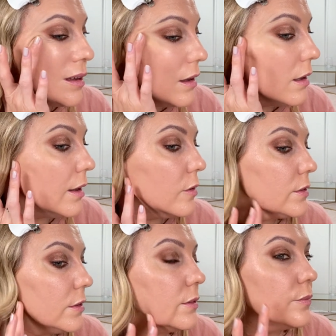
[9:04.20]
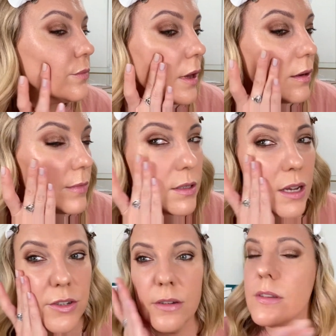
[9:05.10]
which is great. So if you want a lighter
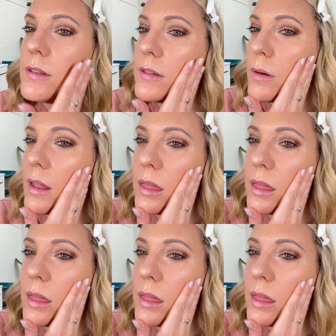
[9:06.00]
coverage,